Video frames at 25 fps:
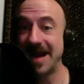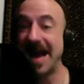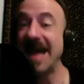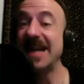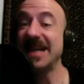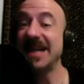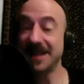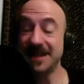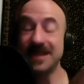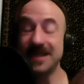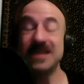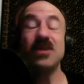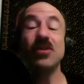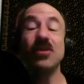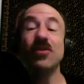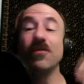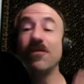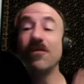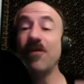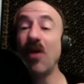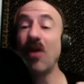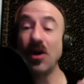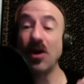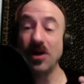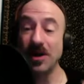And it's still
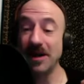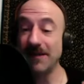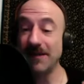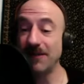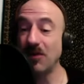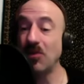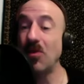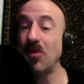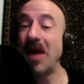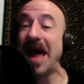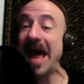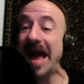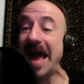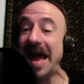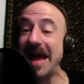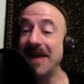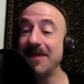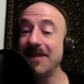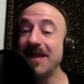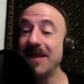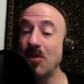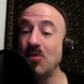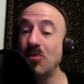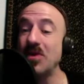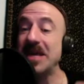far enough away
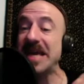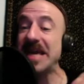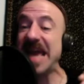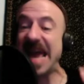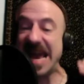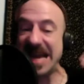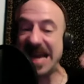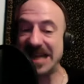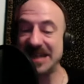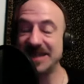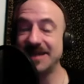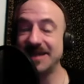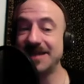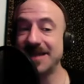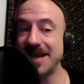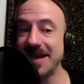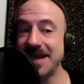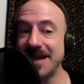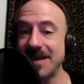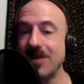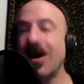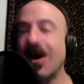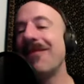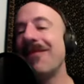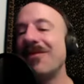that we can't
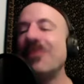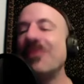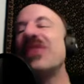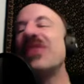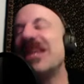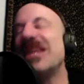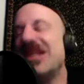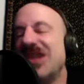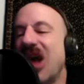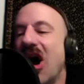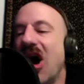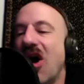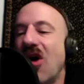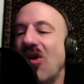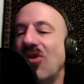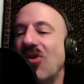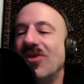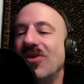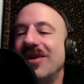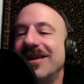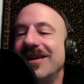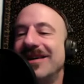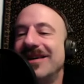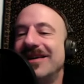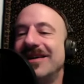see. I mean, we know
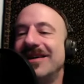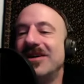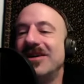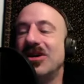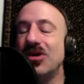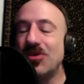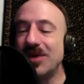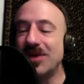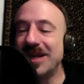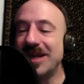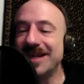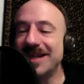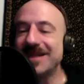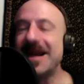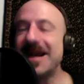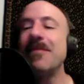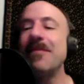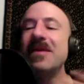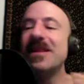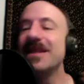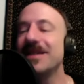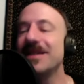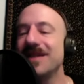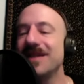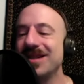who it is. I mean,
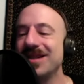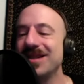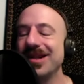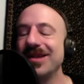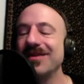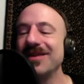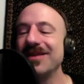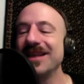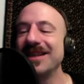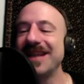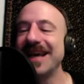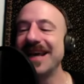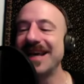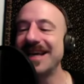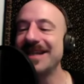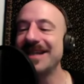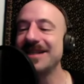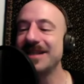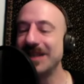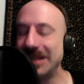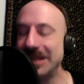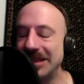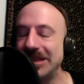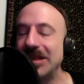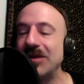this is clearly like it's
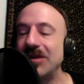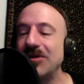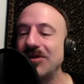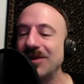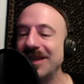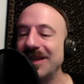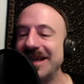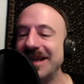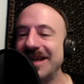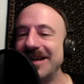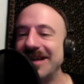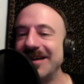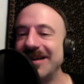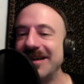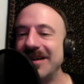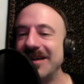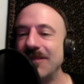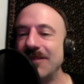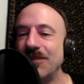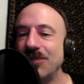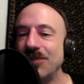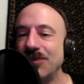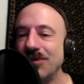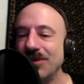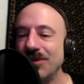literally
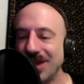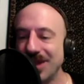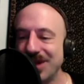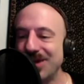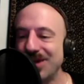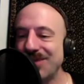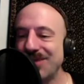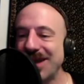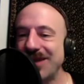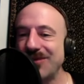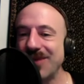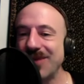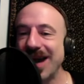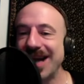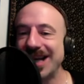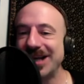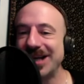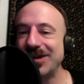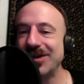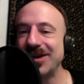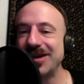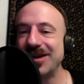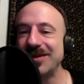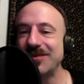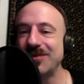Little Red Riding
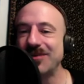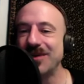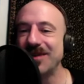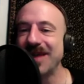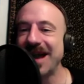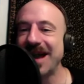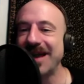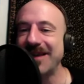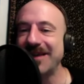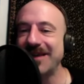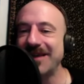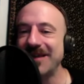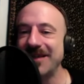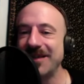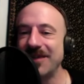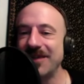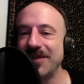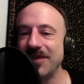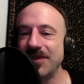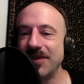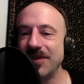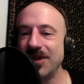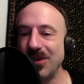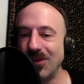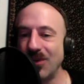Hood with like
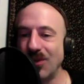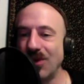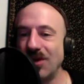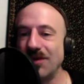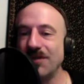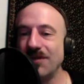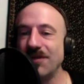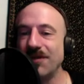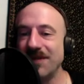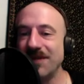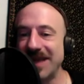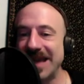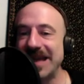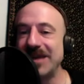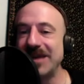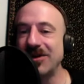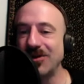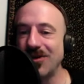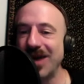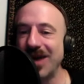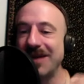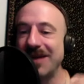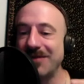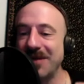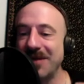yeah. the wolf in
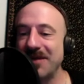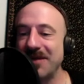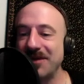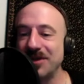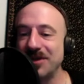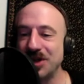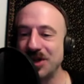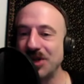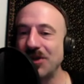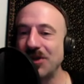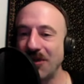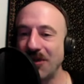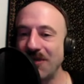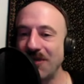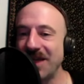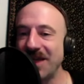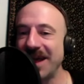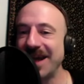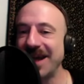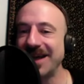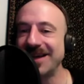grandmother's clothing.